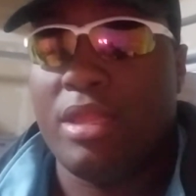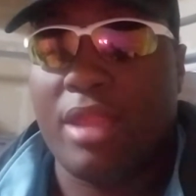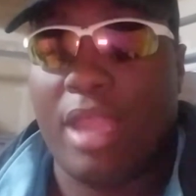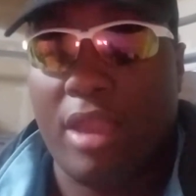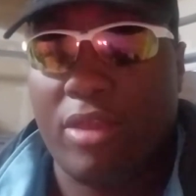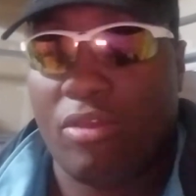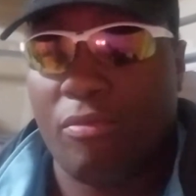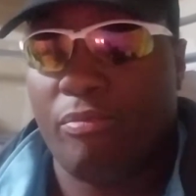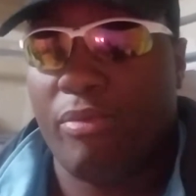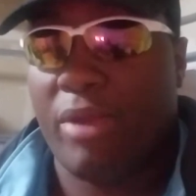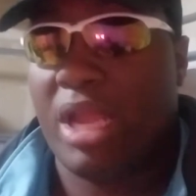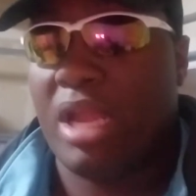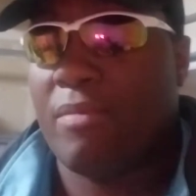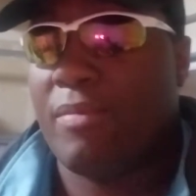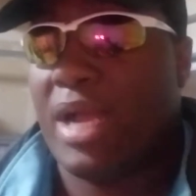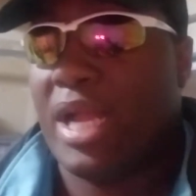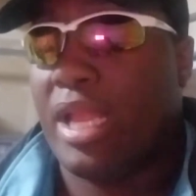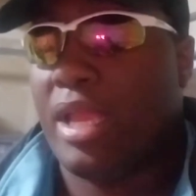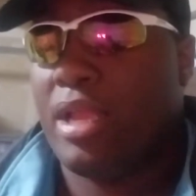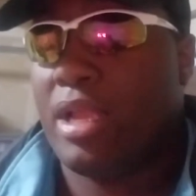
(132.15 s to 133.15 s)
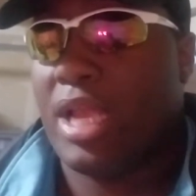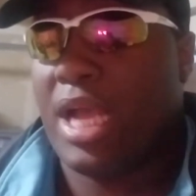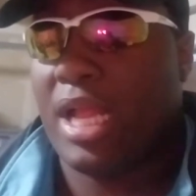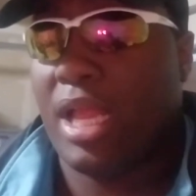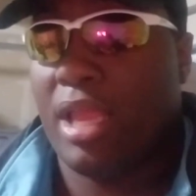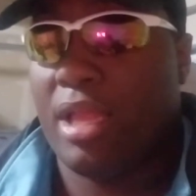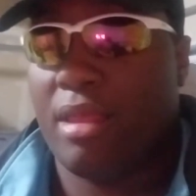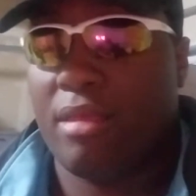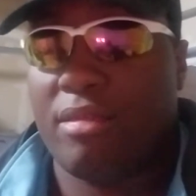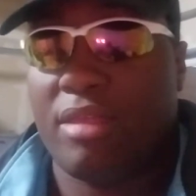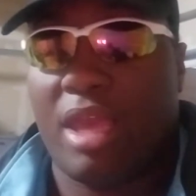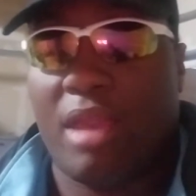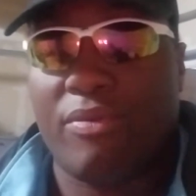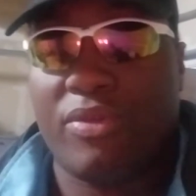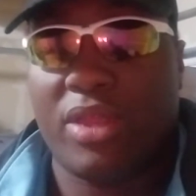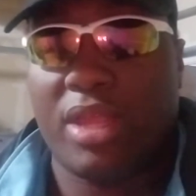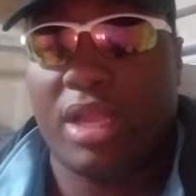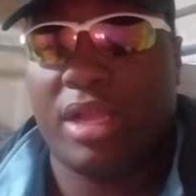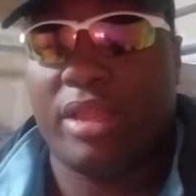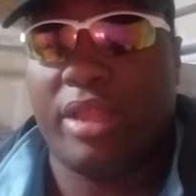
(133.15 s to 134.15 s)
Nigel Brown got an
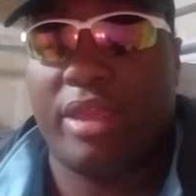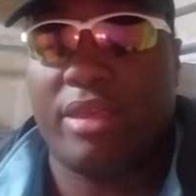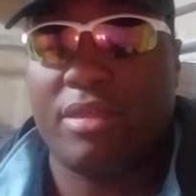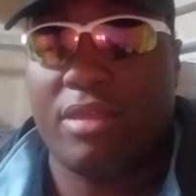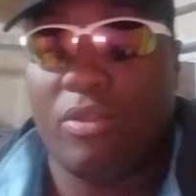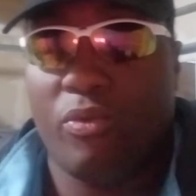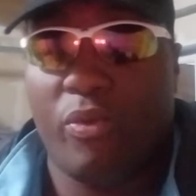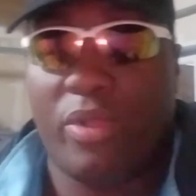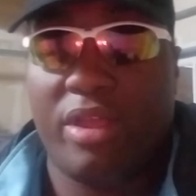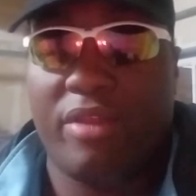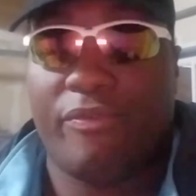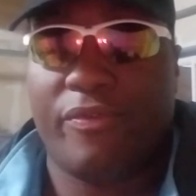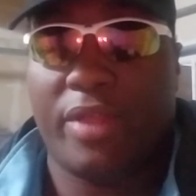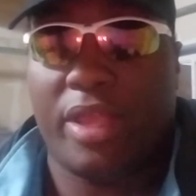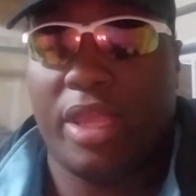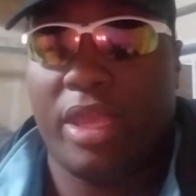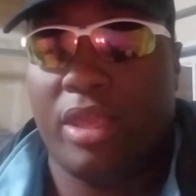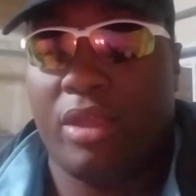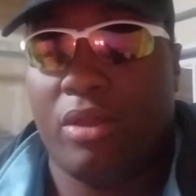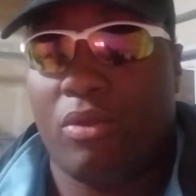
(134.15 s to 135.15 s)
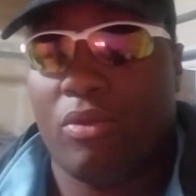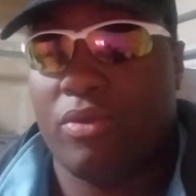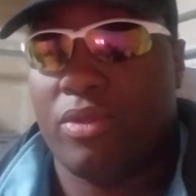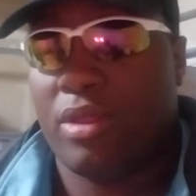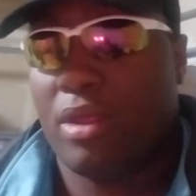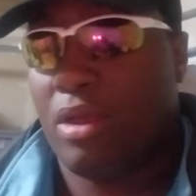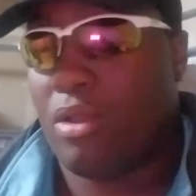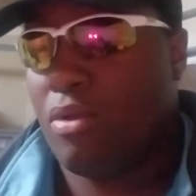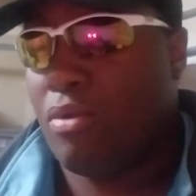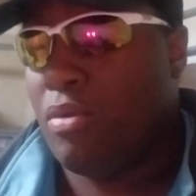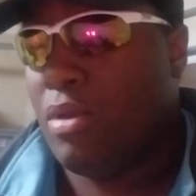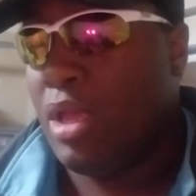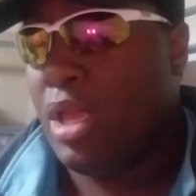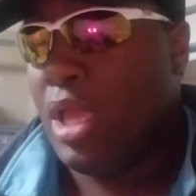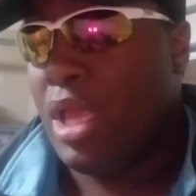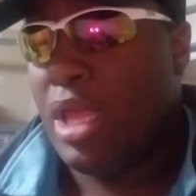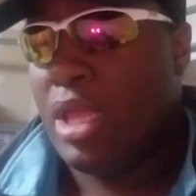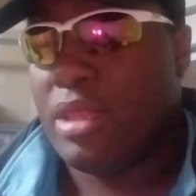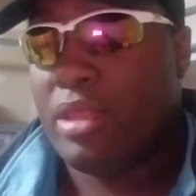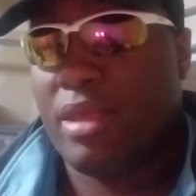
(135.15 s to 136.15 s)
interception to clinch the win for the Eagles. So
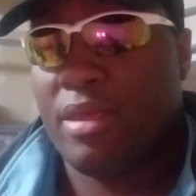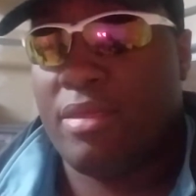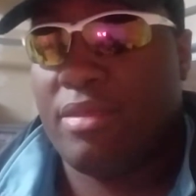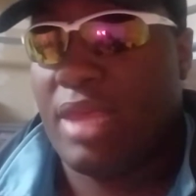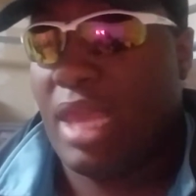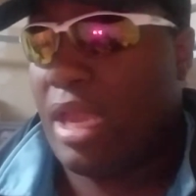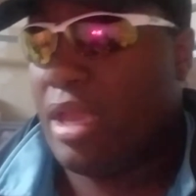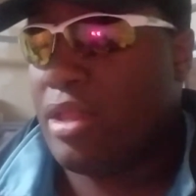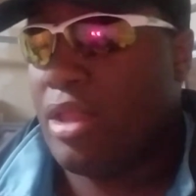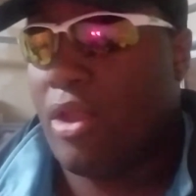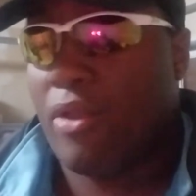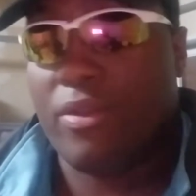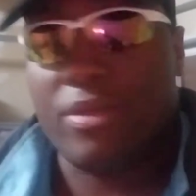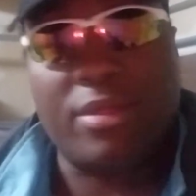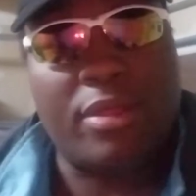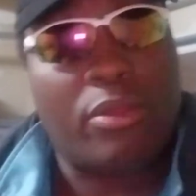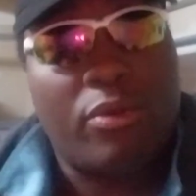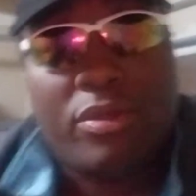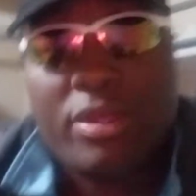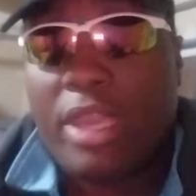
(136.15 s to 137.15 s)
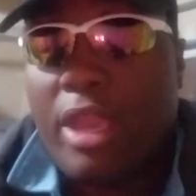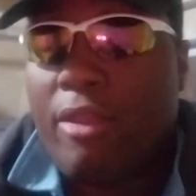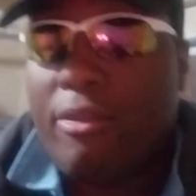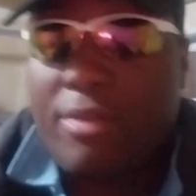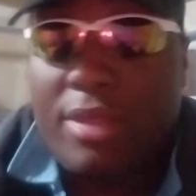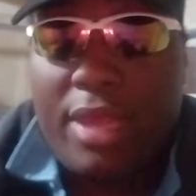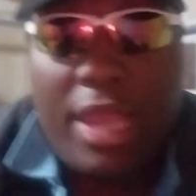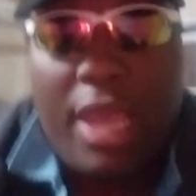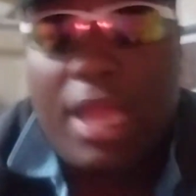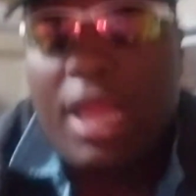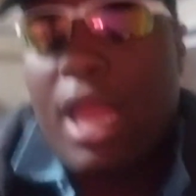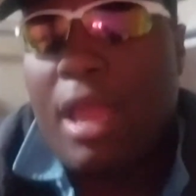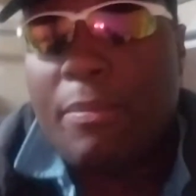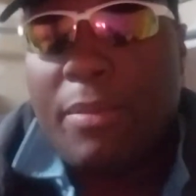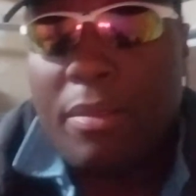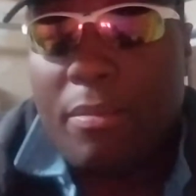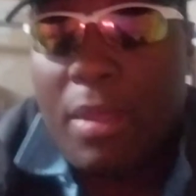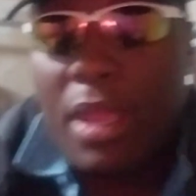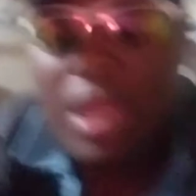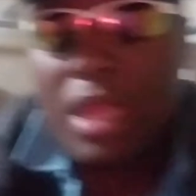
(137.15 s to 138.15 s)
this secondary still scares the hell out
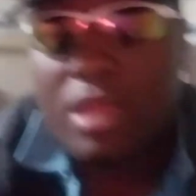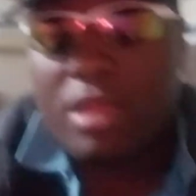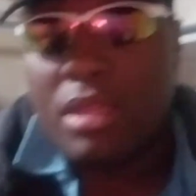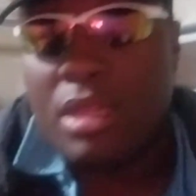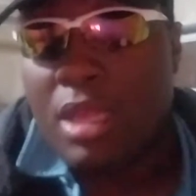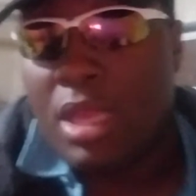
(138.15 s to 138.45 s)
of me, man.